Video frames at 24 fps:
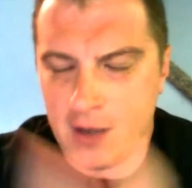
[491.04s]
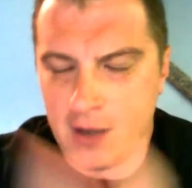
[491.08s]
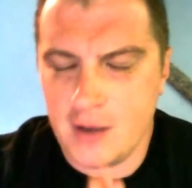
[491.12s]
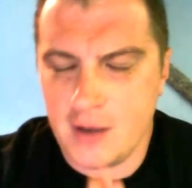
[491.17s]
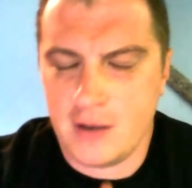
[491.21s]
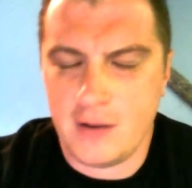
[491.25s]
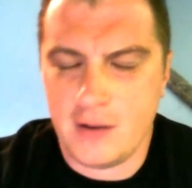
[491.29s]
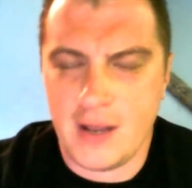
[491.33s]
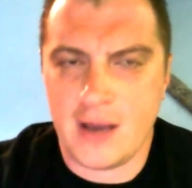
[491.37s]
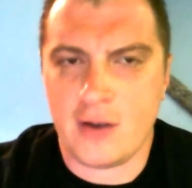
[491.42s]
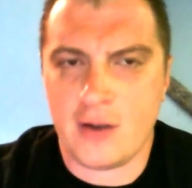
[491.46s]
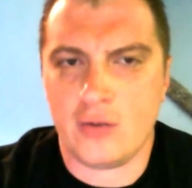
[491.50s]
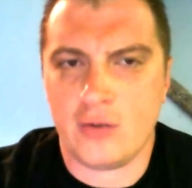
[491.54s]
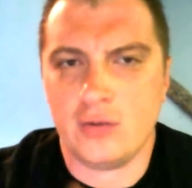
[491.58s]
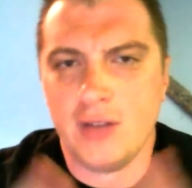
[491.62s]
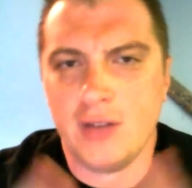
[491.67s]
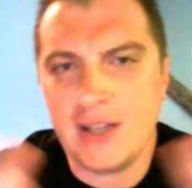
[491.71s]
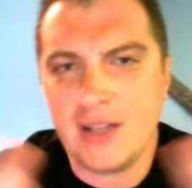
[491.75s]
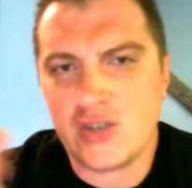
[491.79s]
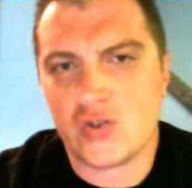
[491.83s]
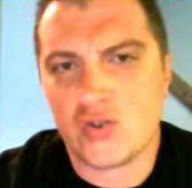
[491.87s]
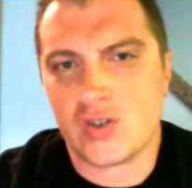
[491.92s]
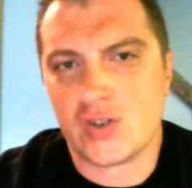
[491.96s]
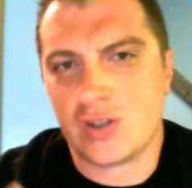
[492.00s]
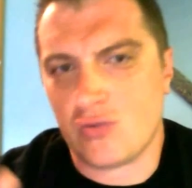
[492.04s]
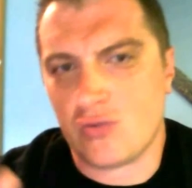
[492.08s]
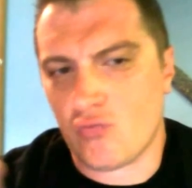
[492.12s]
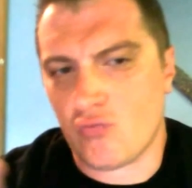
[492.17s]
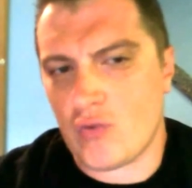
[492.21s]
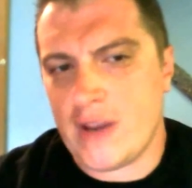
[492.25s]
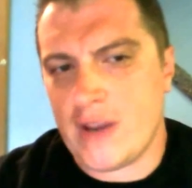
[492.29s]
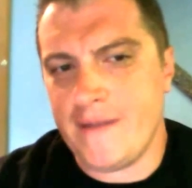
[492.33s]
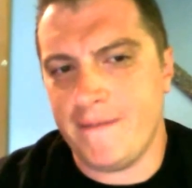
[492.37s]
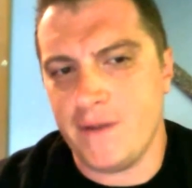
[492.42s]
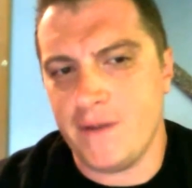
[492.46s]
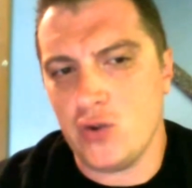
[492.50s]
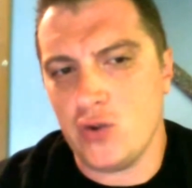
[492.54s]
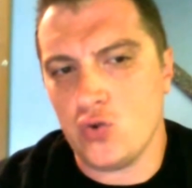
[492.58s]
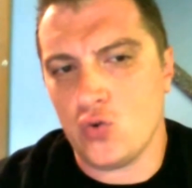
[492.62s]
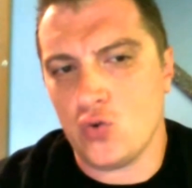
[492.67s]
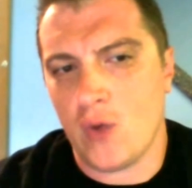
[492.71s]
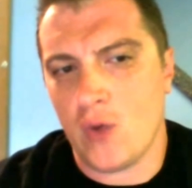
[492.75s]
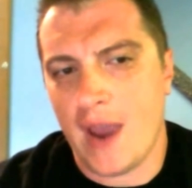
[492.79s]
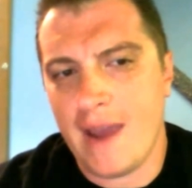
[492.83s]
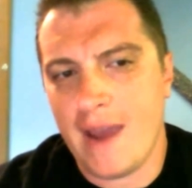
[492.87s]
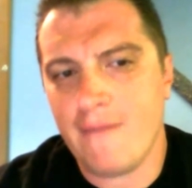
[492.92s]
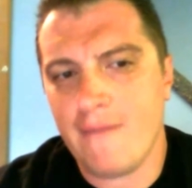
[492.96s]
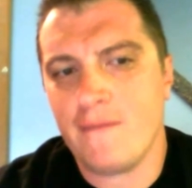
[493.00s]
Now let's review
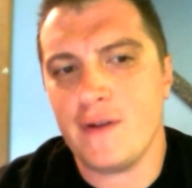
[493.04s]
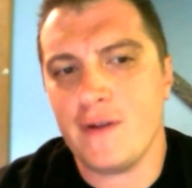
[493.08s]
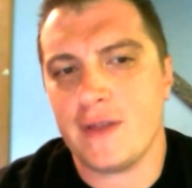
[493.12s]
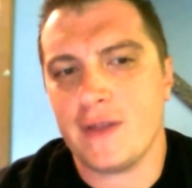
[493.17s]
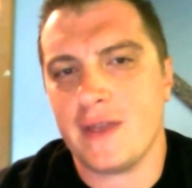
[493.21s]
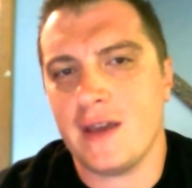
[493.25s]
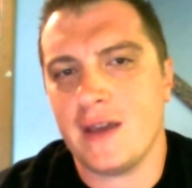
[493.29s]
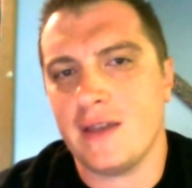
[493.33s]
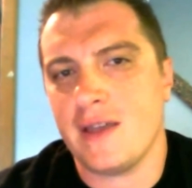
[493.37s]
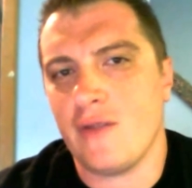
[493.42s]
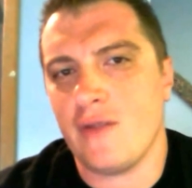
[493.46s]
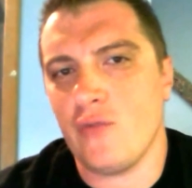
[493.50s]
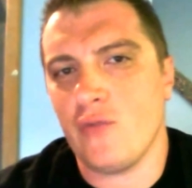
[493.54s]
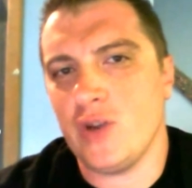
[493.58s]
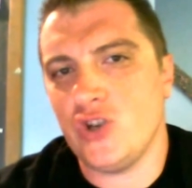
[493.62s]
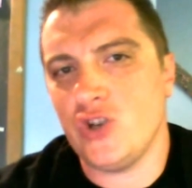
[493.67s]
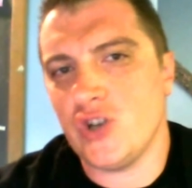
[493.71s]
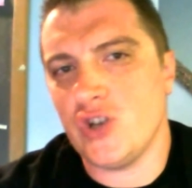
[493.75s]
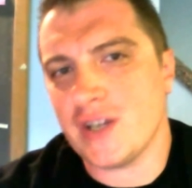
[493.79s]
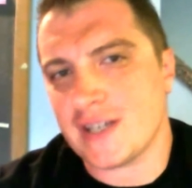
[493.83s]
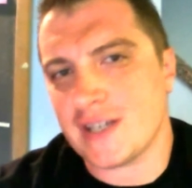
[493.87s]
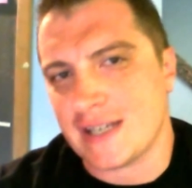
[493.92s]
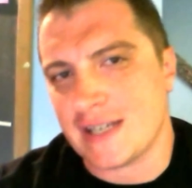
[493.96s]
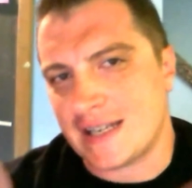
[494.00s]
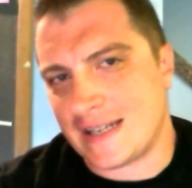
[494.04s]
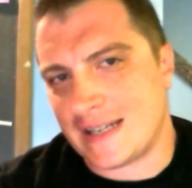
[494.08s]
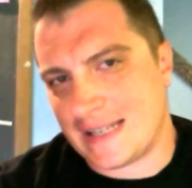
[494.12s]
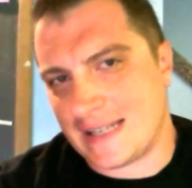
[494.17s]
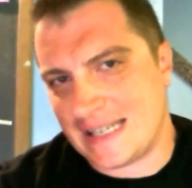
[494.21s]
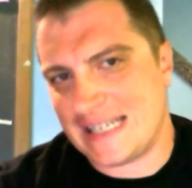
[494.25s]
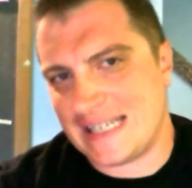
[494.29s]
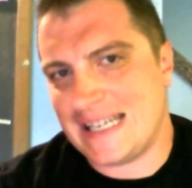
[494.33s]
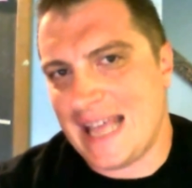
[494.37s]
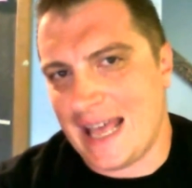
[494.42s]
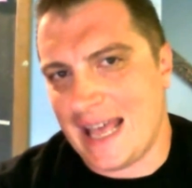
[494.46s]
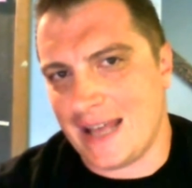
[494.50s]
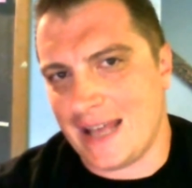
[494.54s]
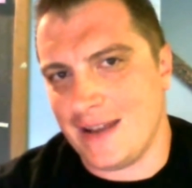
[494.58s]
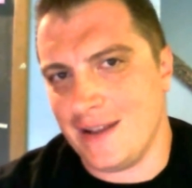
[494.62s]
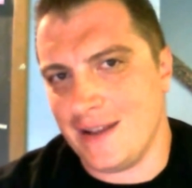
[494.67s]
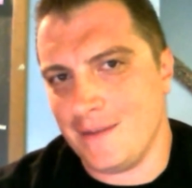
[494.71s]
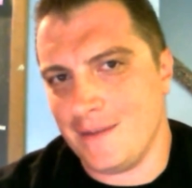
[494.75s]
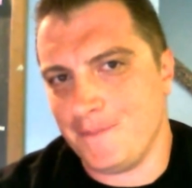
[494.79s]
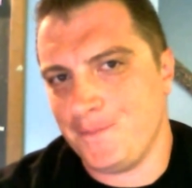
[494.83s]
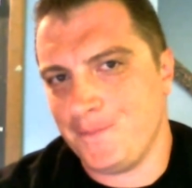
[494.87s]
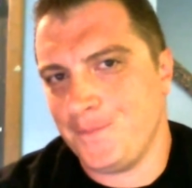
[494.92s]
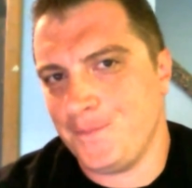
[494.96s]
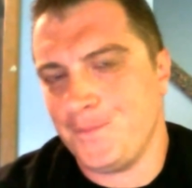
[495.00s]
everything that we just said.
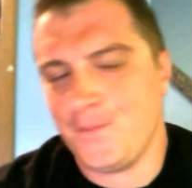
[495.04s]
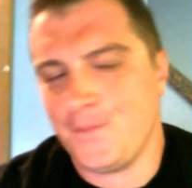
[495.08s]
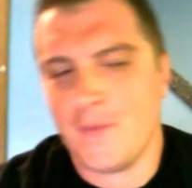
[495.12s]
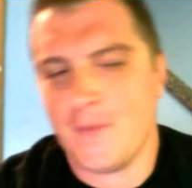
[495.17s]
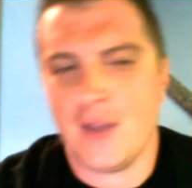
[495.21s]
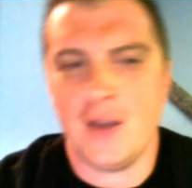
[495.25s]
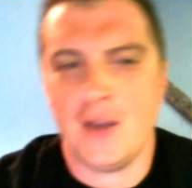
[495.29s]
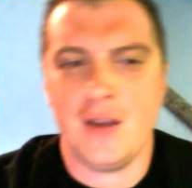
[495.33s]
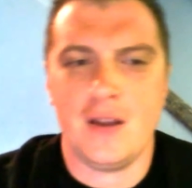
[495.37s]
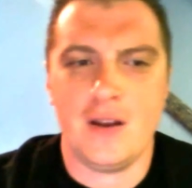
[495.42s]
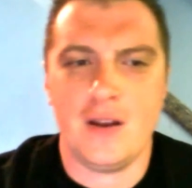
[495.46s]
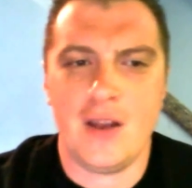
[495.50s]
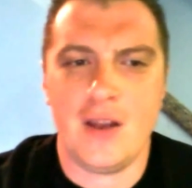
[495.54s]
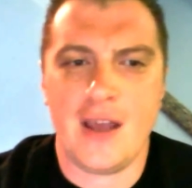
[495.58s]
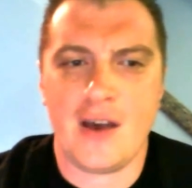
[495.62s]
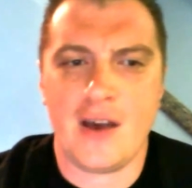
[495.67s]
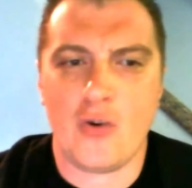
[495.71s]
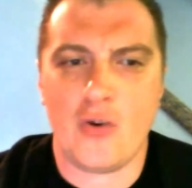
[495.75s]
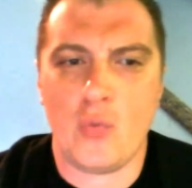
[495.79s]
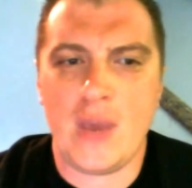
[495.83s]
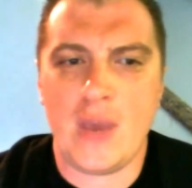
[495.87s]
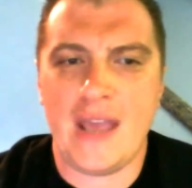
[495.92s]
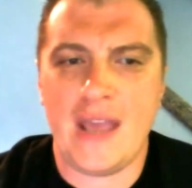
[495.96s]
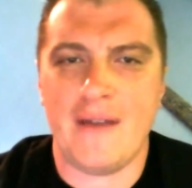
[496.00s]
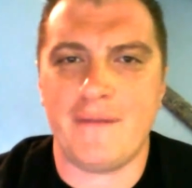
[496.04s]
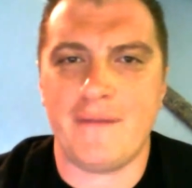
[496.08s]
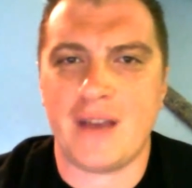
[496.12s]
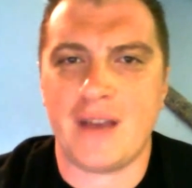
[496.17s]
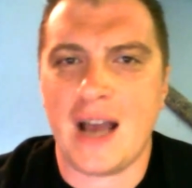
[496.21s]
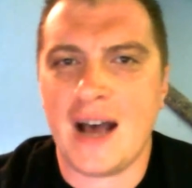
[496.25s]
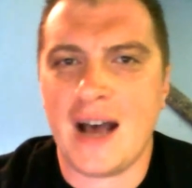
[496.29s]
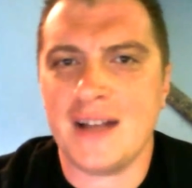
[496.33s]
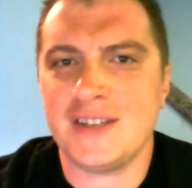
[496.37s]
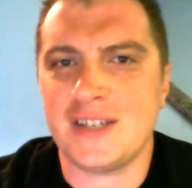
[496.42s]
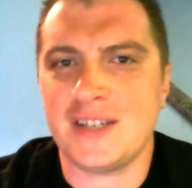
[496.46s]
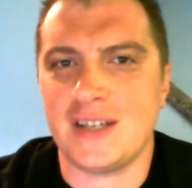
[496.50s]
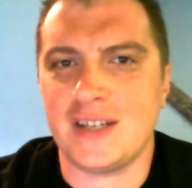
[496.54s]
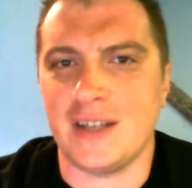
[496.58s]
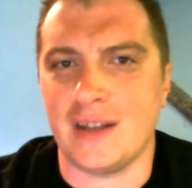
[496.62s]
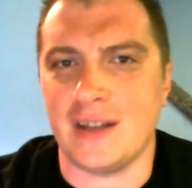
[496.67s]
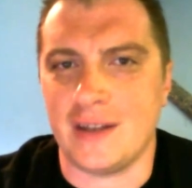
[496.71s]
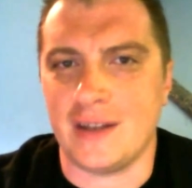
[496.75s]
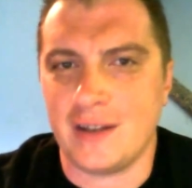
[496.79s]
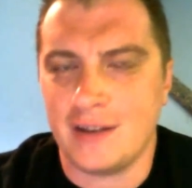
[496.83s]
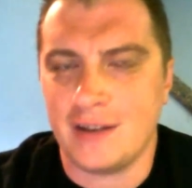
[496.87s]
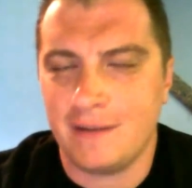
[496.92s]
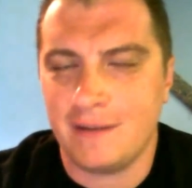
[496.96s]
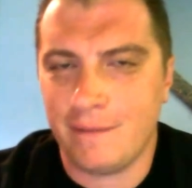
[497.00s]
Now we have
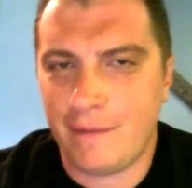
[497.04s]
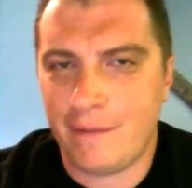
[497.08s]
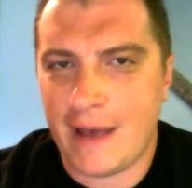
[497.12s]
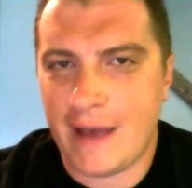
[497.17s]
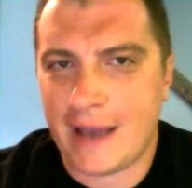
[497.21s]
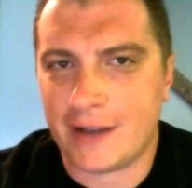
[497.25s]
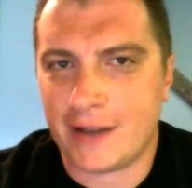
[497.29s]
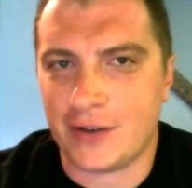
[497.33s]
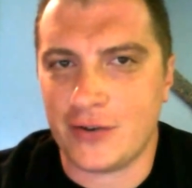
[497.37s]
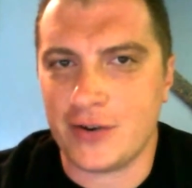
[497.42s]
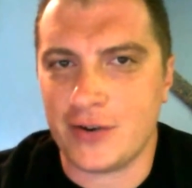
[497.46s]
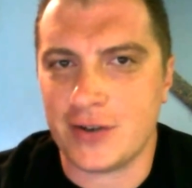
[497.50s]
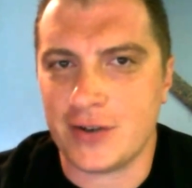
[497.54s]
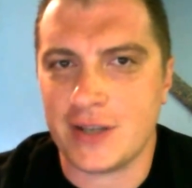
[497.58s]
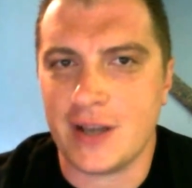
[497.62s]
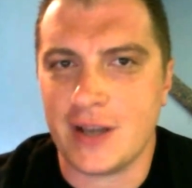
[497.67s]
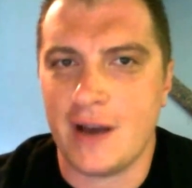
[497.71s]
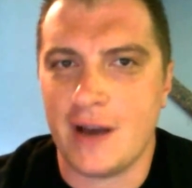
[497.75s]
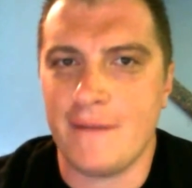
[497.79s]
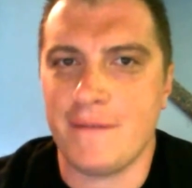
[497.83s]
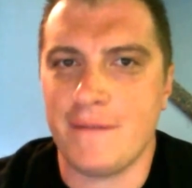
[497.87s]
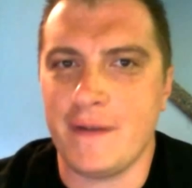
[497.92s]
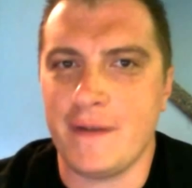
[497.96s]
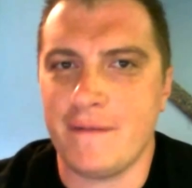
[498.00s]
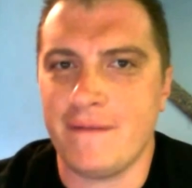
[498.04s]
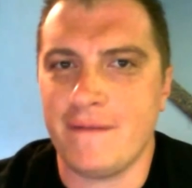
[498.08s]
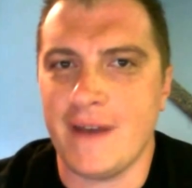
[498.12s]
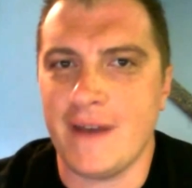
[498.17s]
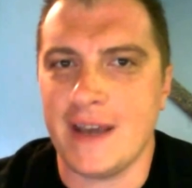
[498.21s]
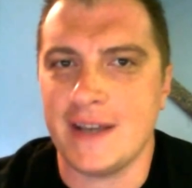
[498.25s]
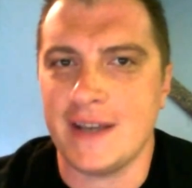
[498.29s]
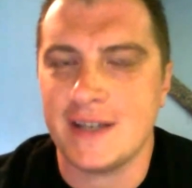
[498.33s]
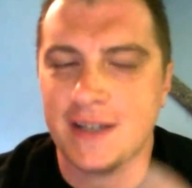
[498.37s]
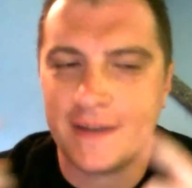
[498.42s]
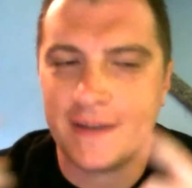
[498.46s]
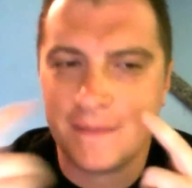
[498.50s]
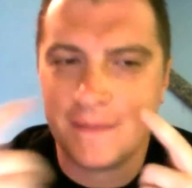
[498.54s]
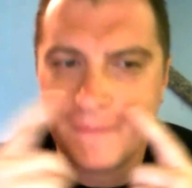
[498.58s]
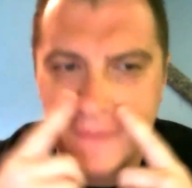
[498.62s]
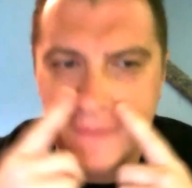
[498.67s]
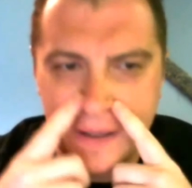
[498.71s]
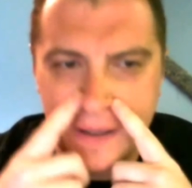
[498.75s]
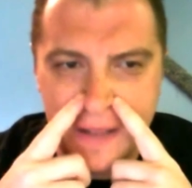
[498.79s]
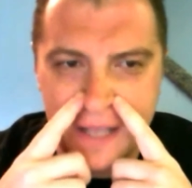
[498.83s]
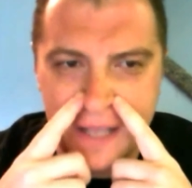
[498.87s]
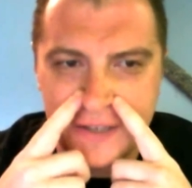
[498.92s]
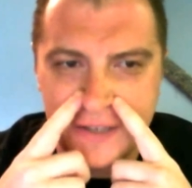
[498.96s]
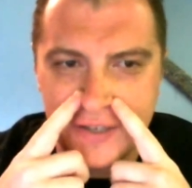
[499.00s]
constant factors of the face, and
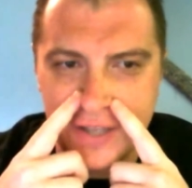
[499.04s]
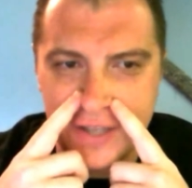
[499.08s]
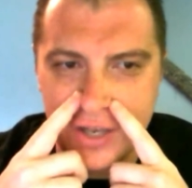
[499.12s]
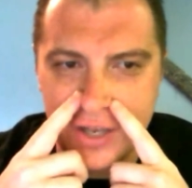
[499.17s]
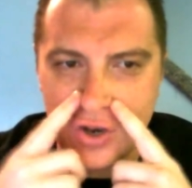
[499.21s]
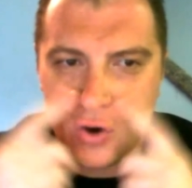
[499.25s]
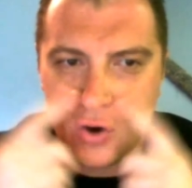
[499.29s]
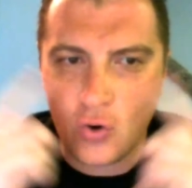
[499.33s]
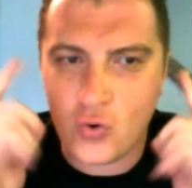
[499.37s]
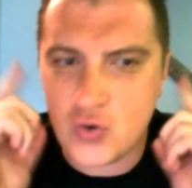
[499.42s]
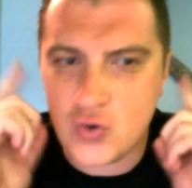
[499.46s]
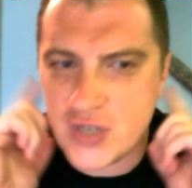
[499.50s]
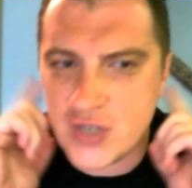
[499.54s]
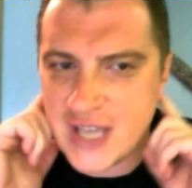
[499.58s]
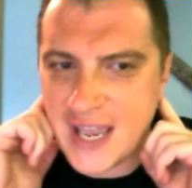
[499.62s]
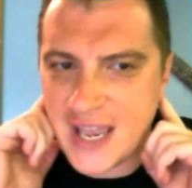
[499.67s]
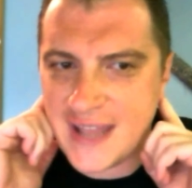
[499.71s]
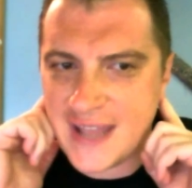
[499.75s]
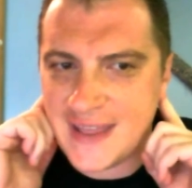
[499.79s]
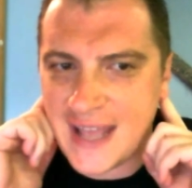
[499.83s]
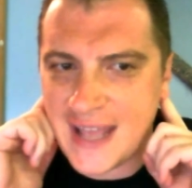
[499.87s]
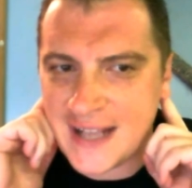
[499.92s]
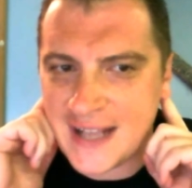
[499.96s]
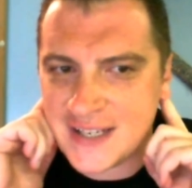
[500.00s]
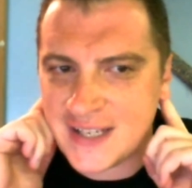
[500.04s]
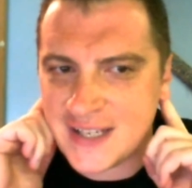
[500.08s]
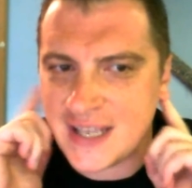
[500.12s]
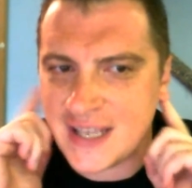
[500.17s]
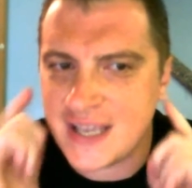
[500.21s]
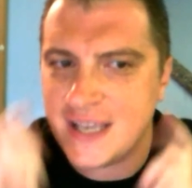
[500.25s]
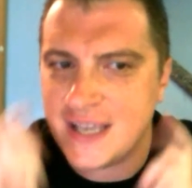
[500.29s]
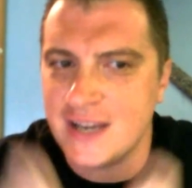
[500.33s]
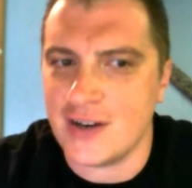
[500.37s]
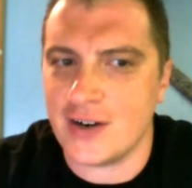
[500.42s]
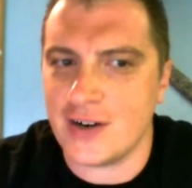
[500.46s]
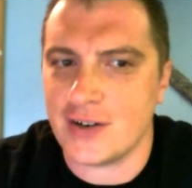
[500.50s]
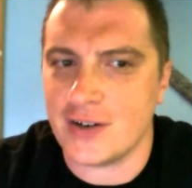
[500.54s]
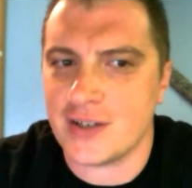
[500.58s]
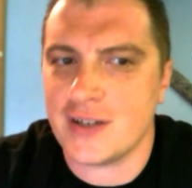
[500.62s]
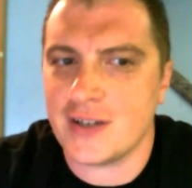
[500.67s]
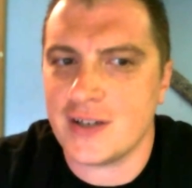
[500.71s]
that's the nose and that's the ears.